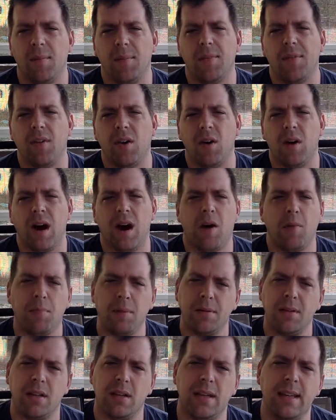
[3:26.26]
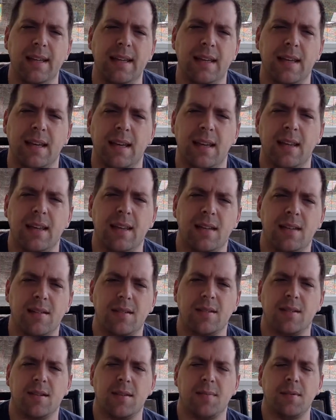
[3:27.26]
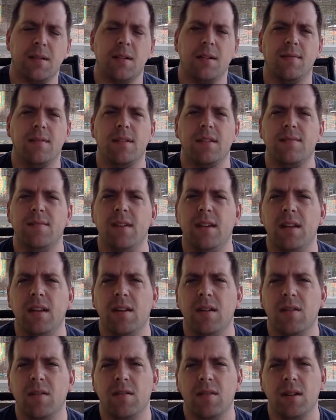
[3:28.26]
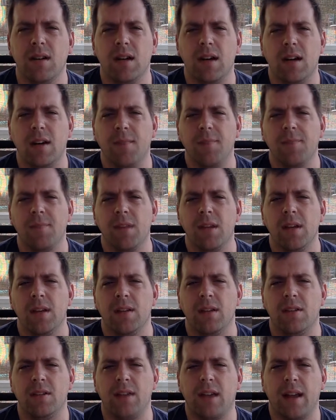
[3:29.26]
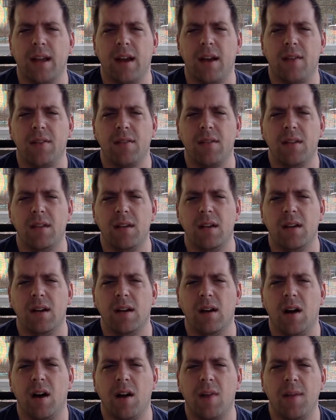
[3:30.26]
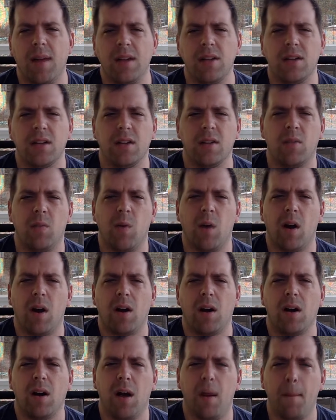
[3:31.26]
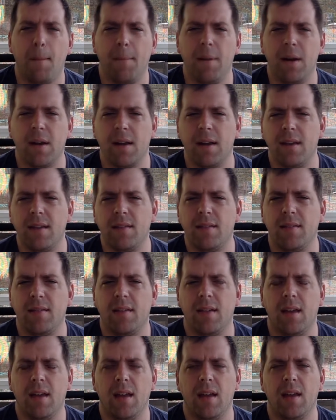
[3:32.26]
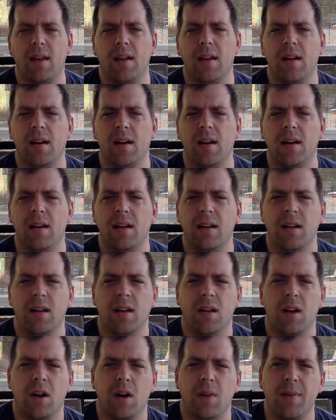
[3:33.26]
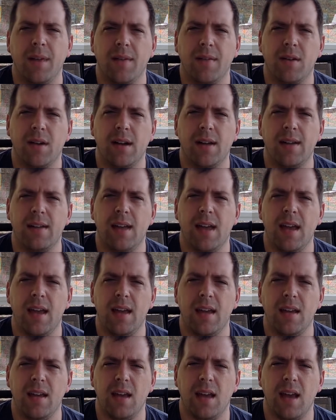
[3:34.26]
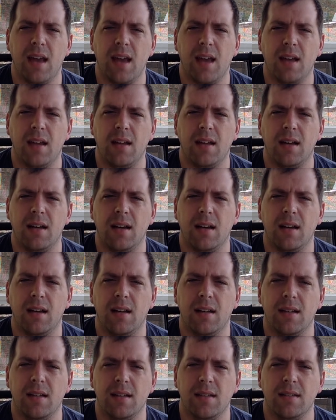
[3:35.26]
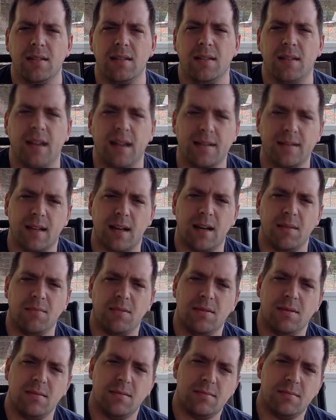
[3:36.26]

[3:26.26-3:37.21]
So I'll put the link in the description of this video to check out the automatic chicken water bucket, and hope you have a great day, and till next time.